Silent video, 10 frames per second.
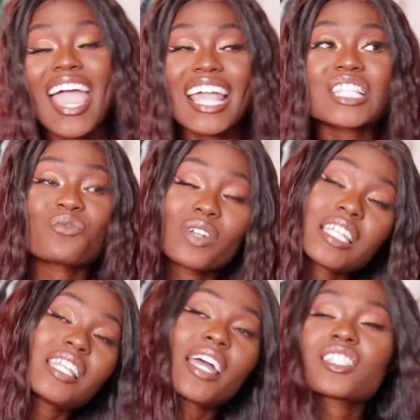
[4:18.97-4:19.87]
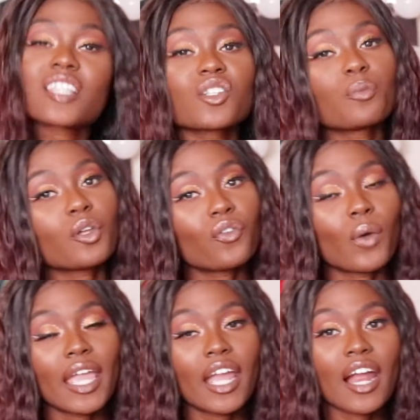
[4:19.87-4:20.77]
it's really like such a beautiful
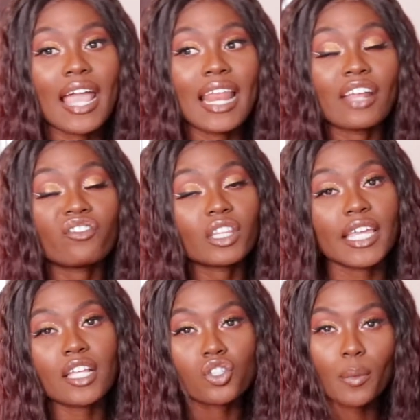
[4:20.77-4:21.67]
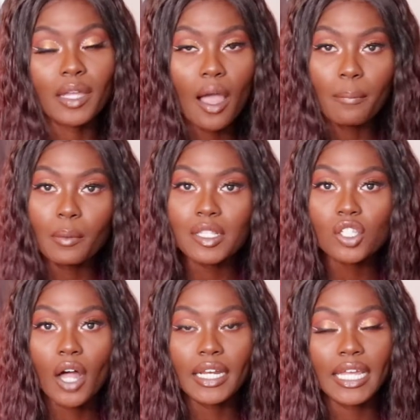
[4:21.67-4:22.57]
hair, and I really get so many compliments
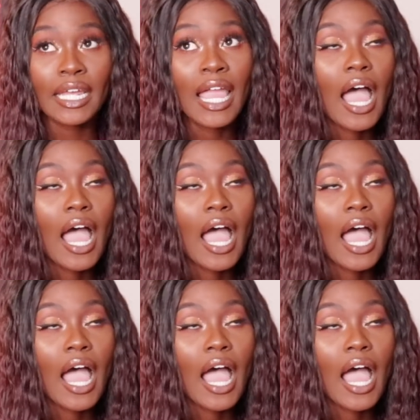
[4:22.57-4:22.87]
on it.